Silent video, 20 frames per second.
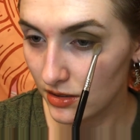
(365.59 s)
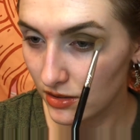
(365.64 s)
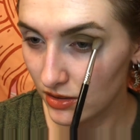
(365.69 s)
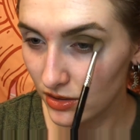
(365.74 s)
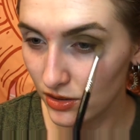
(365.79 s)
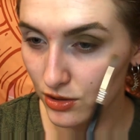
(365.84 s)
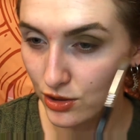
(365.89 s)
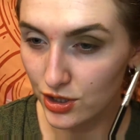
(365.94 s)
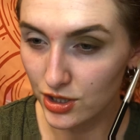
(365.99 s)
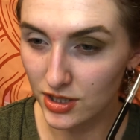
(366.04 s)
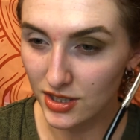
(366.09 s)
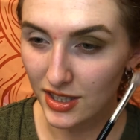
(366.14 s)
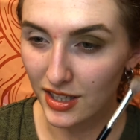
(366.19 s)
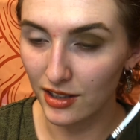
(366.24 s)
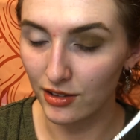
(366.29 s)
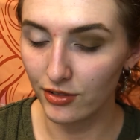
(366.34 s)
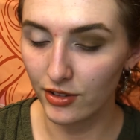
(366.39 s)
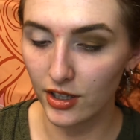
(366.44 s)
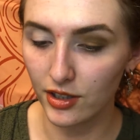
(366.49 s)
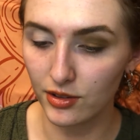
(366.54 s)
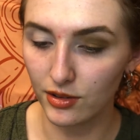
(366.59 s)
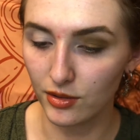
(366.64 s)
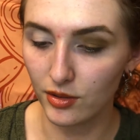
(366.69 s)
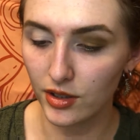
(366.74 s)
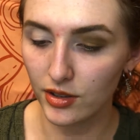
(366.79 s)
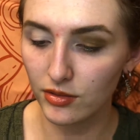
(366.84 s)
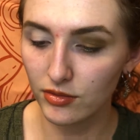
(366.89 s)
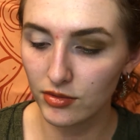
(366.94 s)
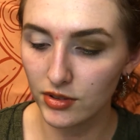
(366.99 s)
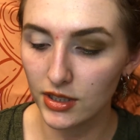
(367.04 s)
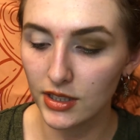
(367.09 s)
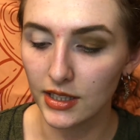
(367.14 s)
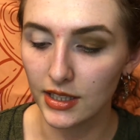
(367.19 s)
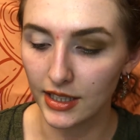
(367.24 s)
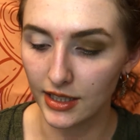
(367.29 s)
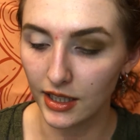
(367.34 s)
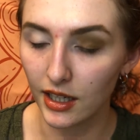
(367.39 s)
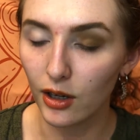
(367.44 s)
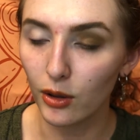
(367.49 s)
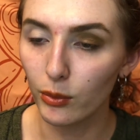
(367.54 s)
or just kind of, I don't know, I don't really
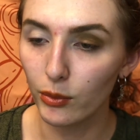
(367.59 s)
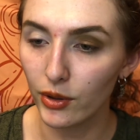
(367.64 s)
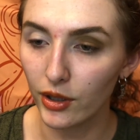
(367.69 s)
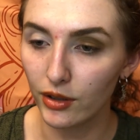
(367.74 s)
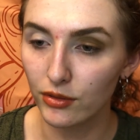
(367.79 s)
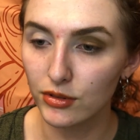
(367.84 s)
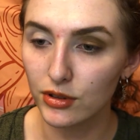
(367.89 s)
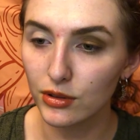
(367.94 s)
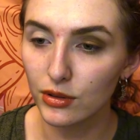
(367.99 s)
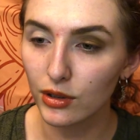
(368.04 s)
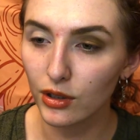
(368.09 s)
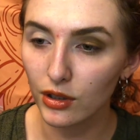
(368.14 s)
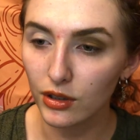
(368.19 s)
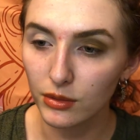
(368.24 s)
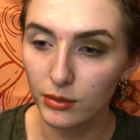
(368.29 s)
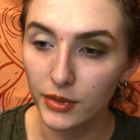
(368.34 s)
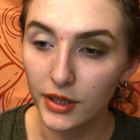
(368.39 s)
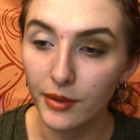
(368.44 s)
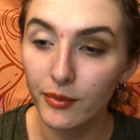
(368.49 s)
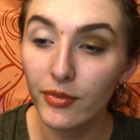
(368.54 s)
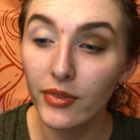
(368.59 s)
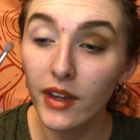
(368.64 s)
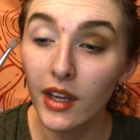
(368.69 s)
like how browns look on me.